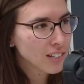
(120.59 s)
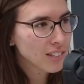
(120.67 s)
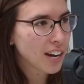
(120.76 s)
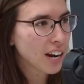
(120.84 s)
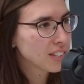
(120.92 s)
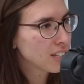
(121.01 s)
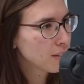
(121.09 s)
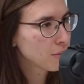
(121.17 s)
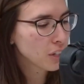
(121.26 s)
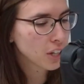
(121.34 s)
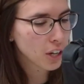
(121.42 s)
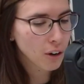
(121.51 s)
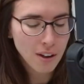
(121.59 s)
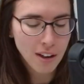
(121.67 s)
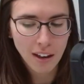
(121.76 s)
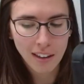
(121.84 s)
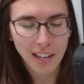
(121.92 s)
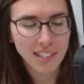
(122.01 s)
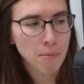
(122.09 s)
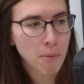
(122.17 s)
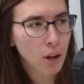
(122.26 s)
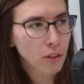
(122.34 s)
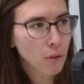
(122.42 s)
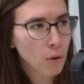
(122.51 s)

Diocese of Toledo. That's a mouthful.